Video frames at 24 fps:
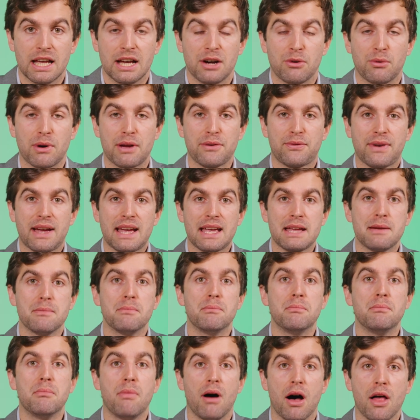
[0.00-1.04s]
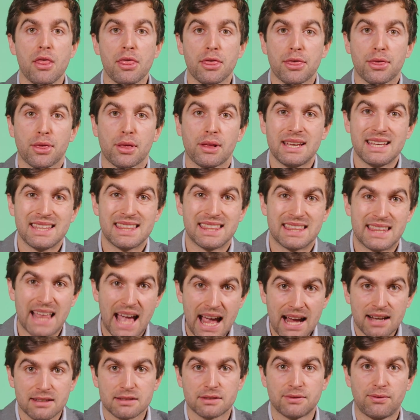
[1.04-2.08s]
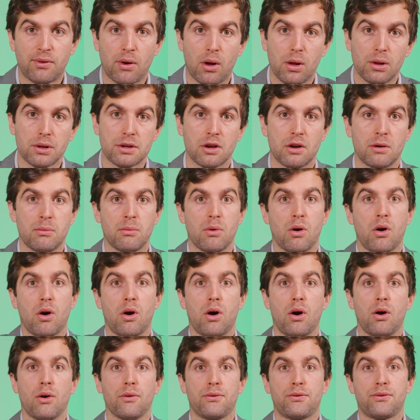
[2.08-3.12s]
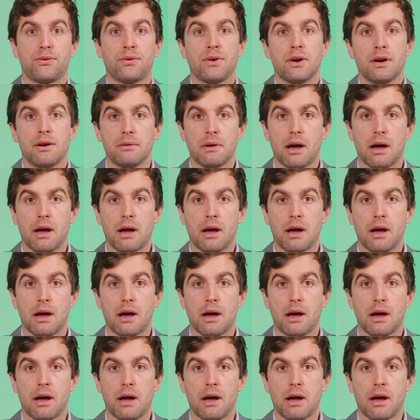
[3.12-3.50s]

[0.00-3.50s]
With a monthly DEX volume of